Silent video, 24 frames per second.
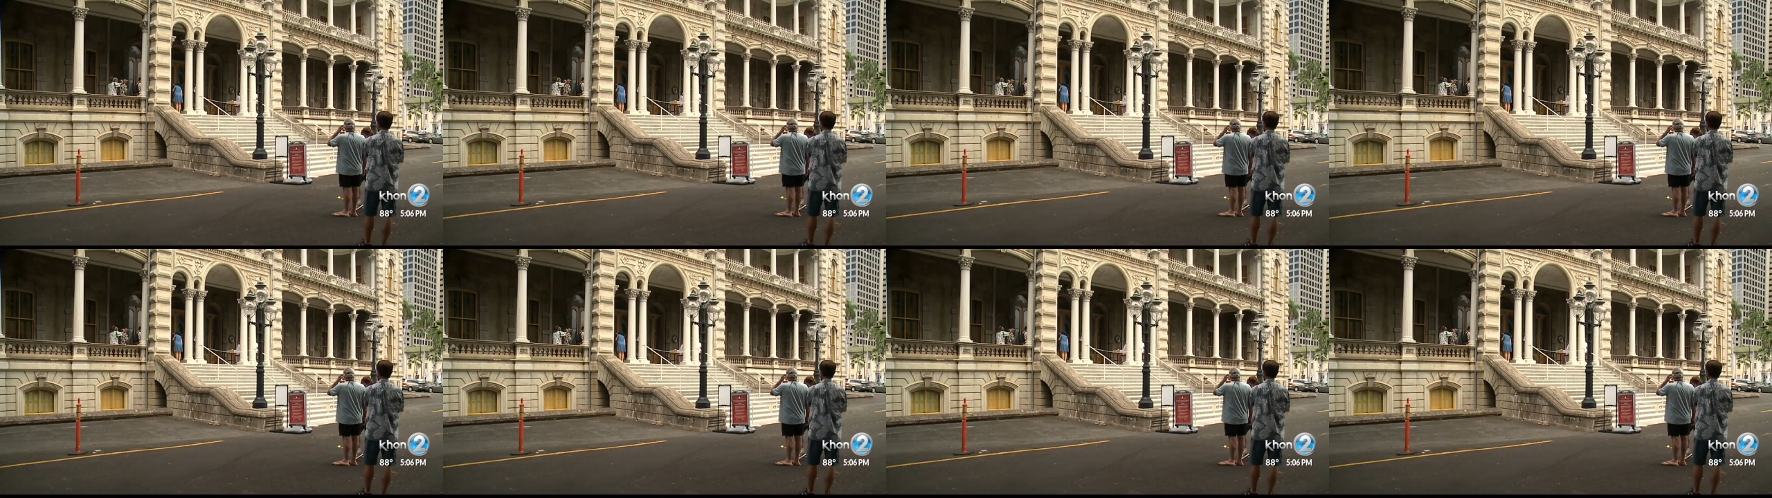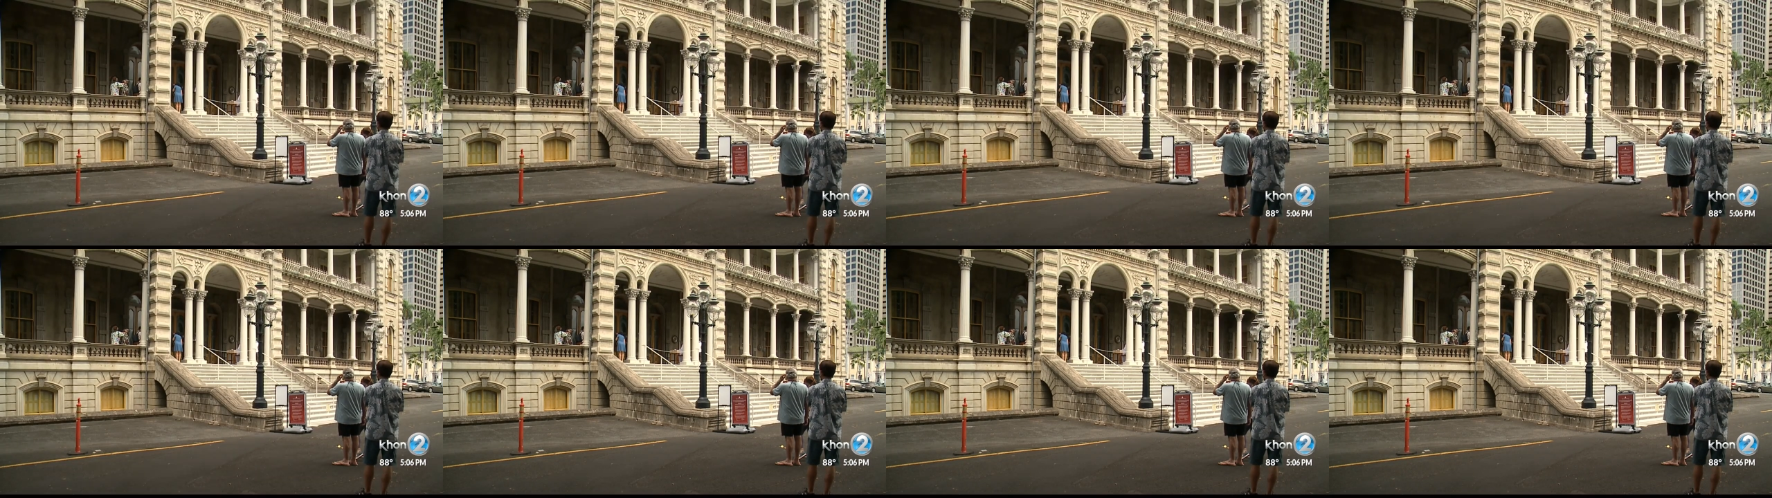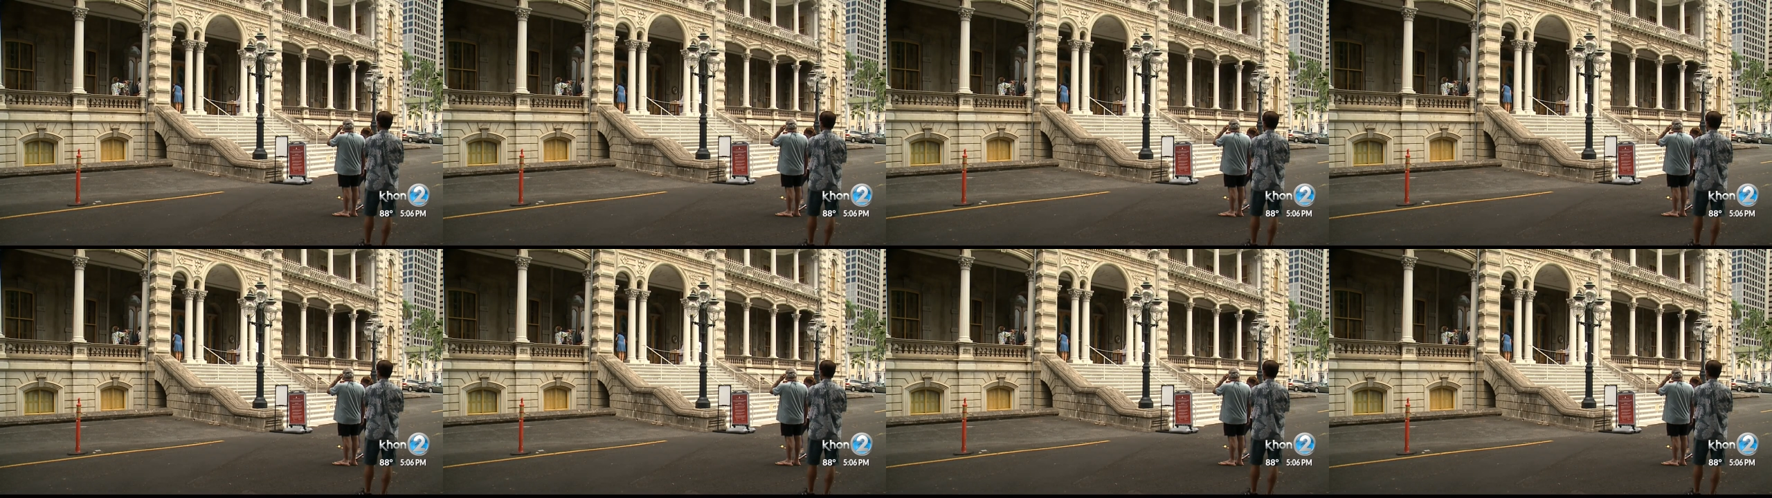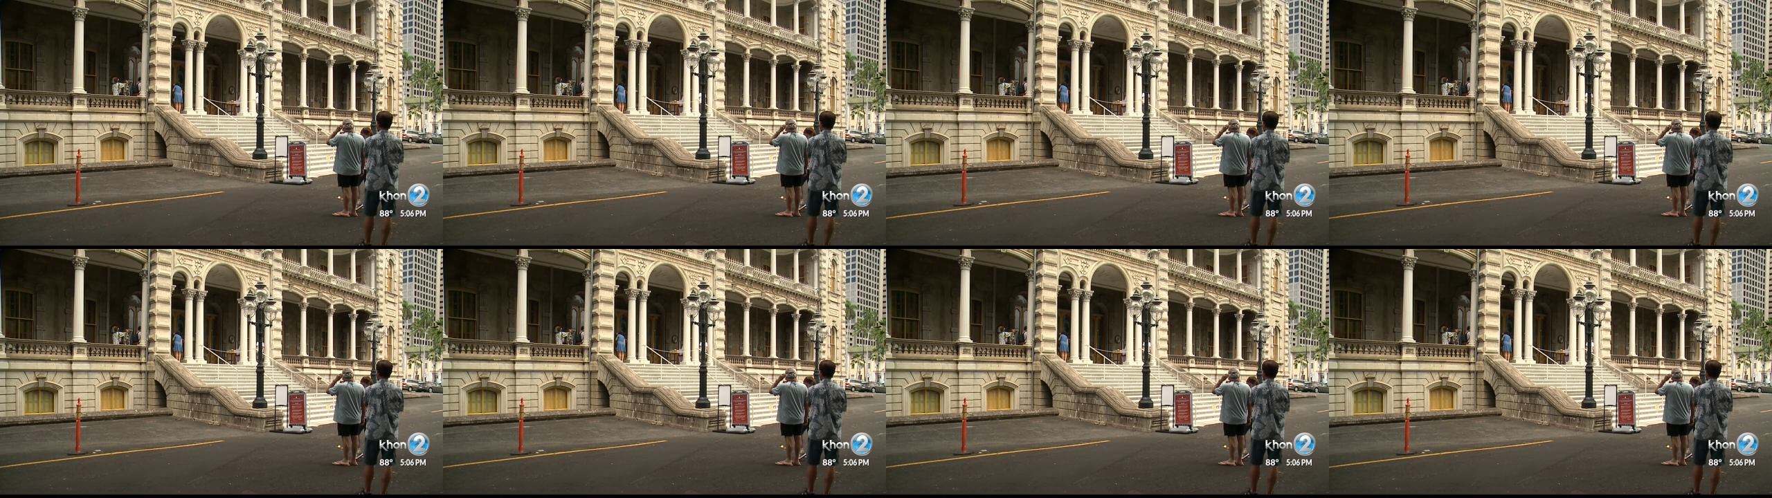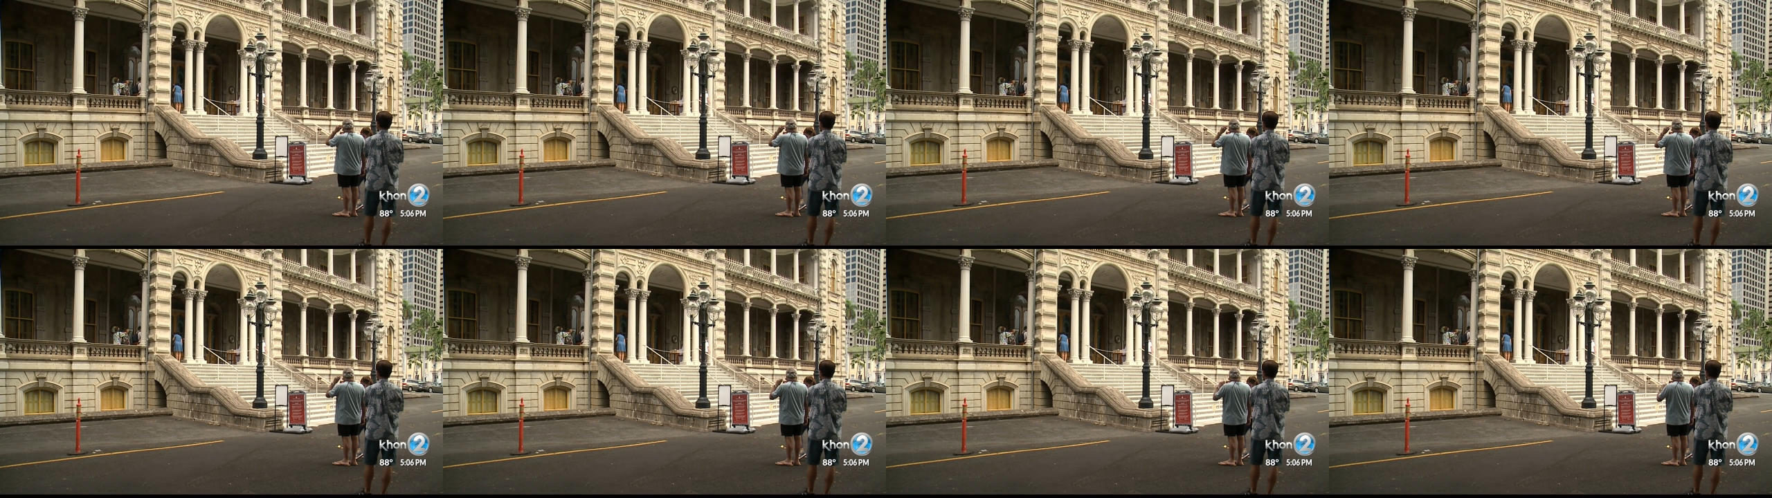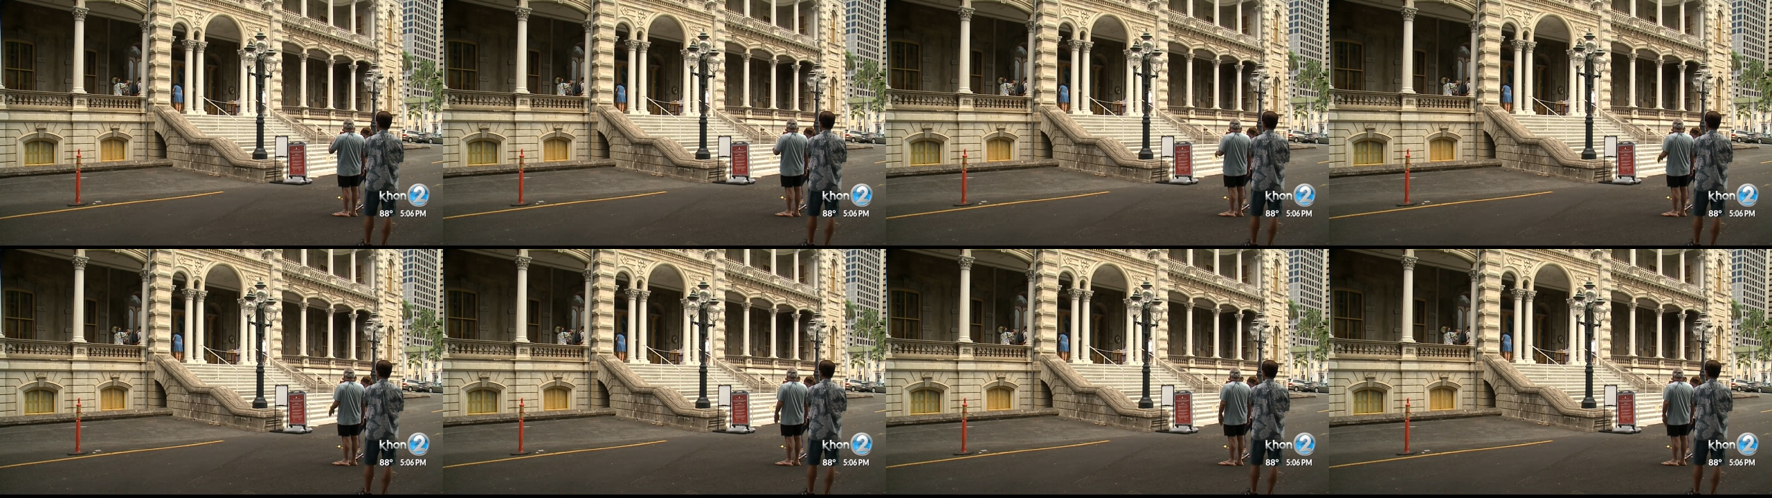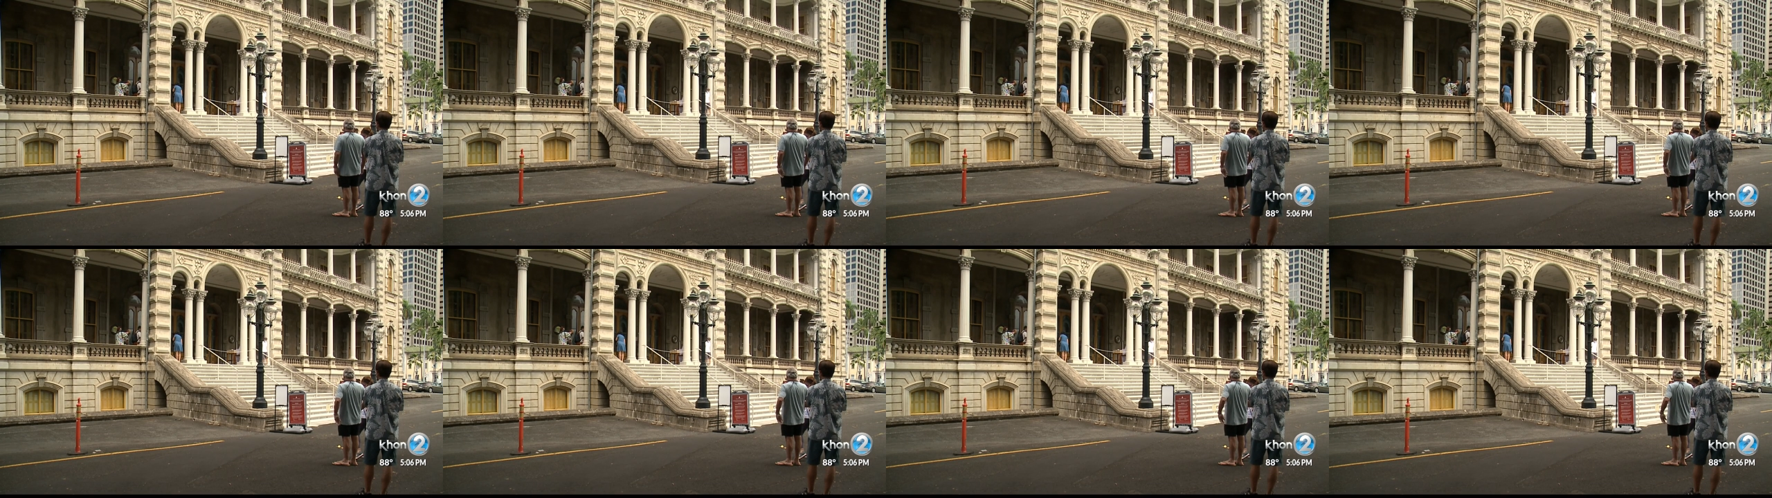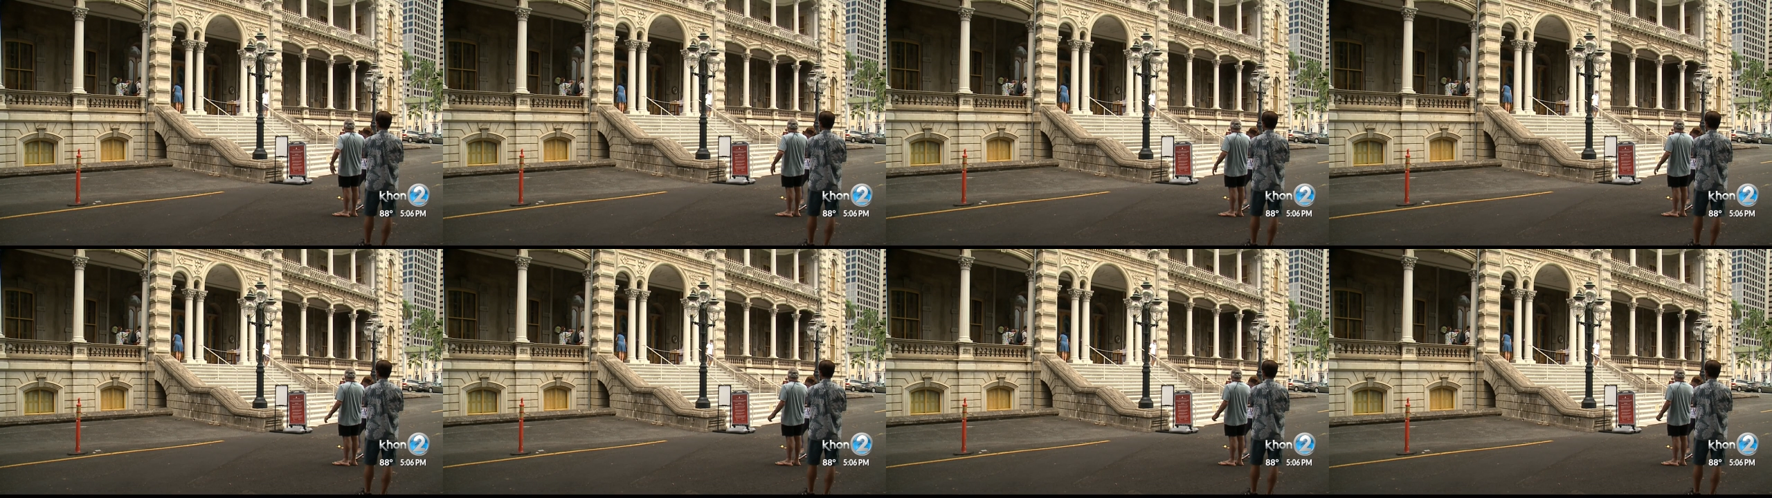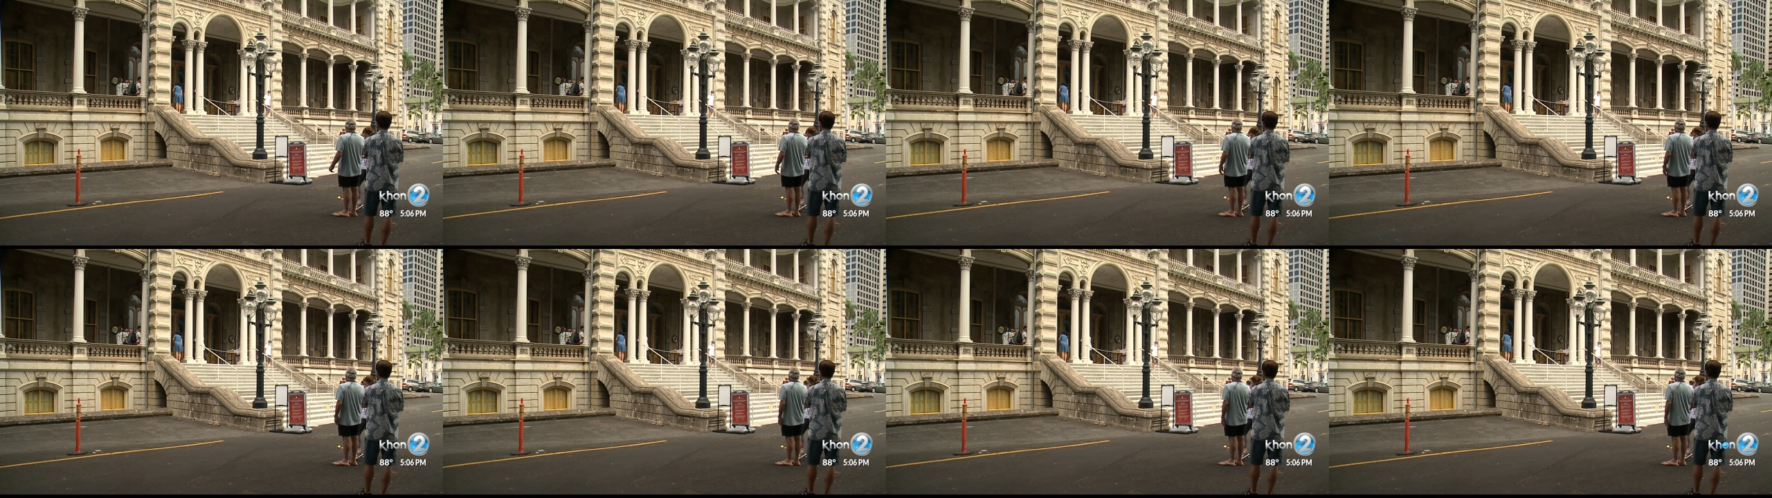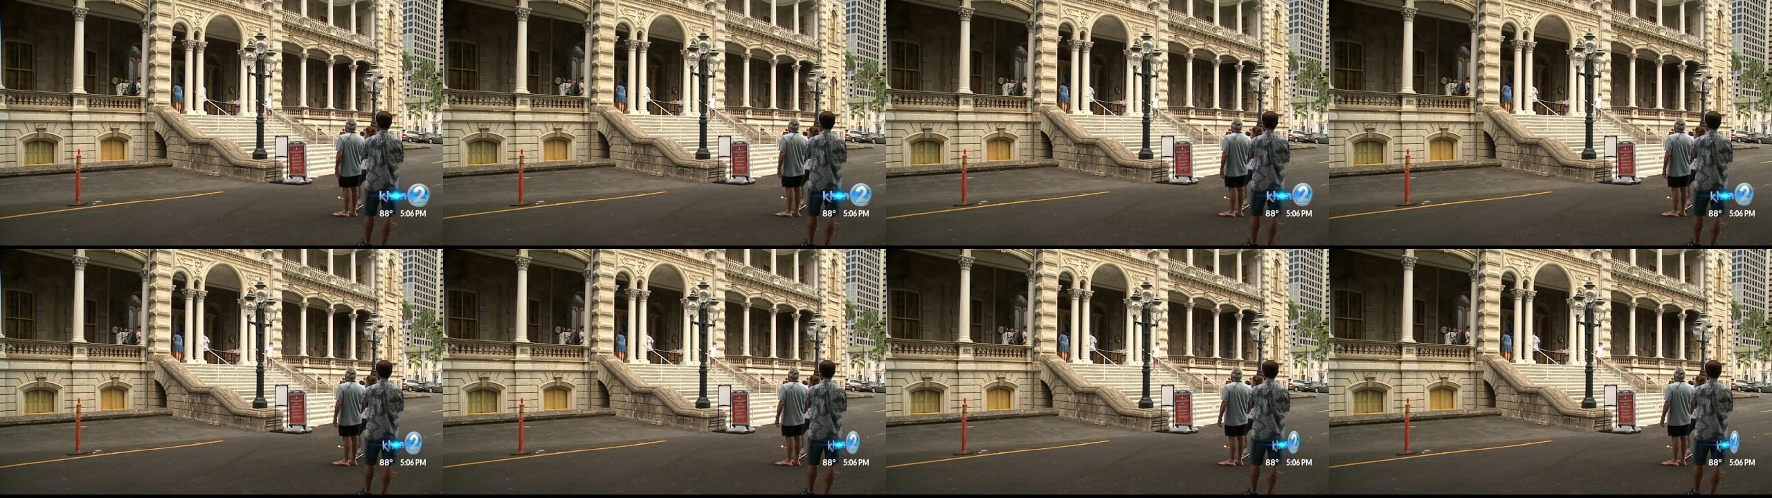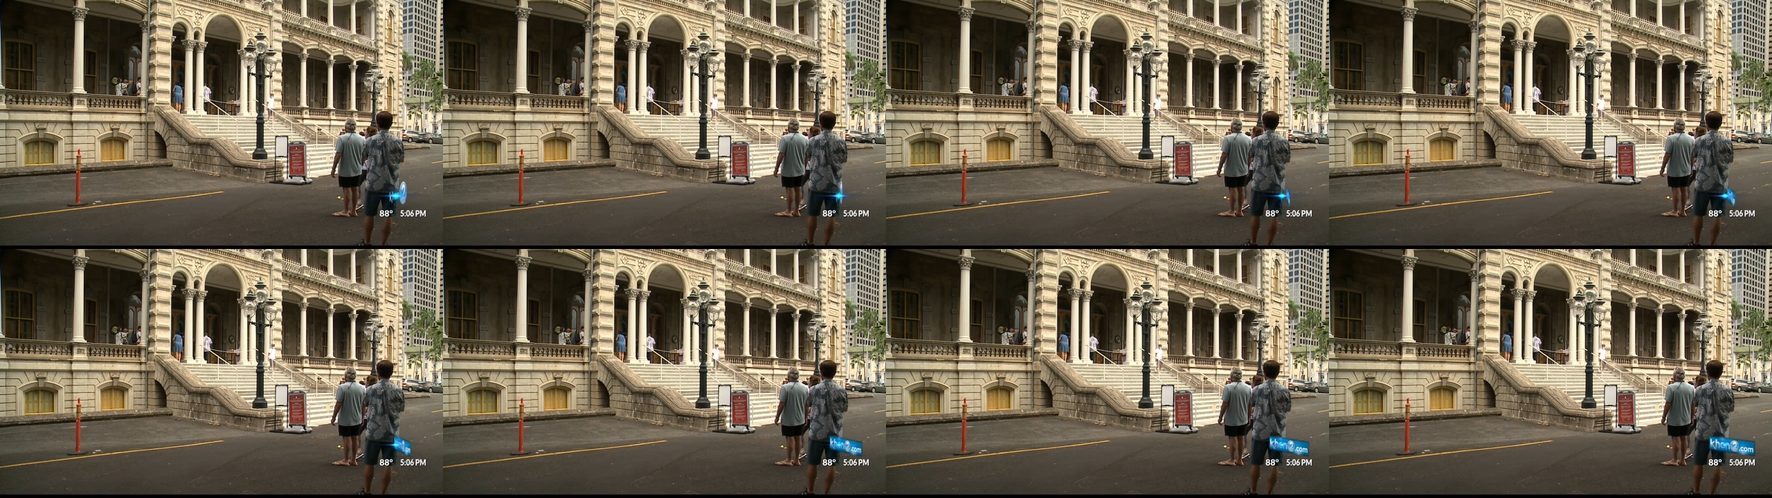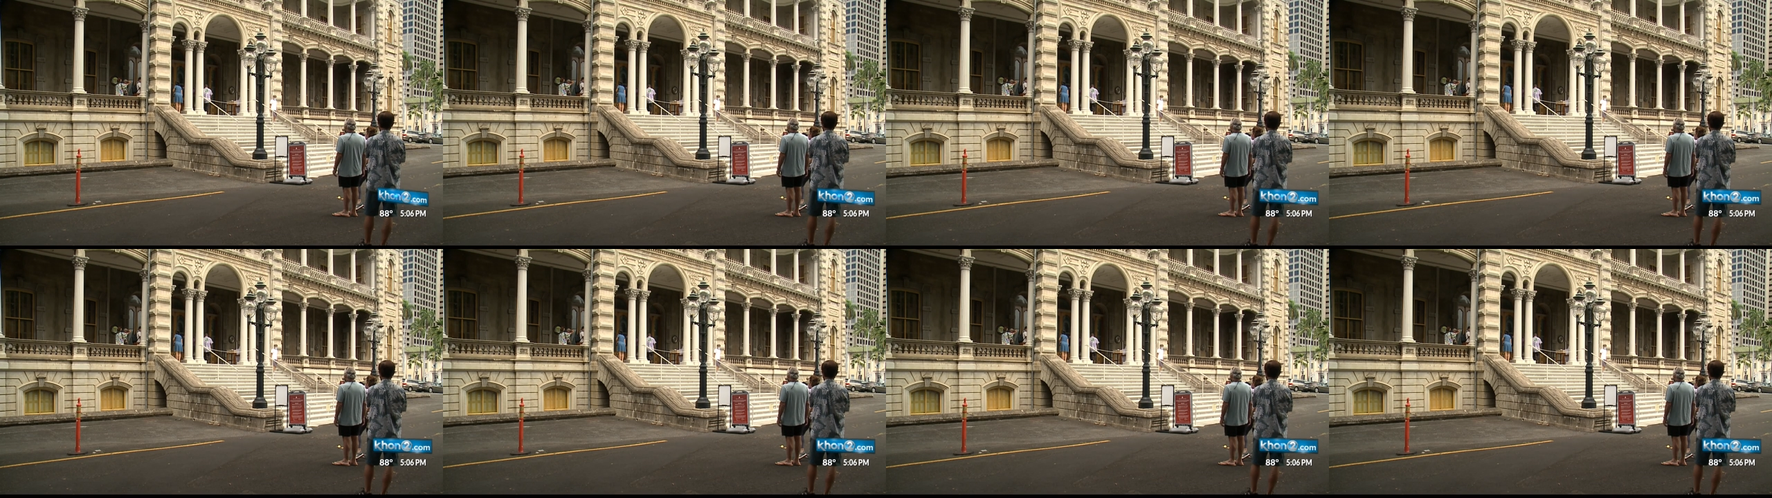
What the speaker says: Nobody's mouth can be seen.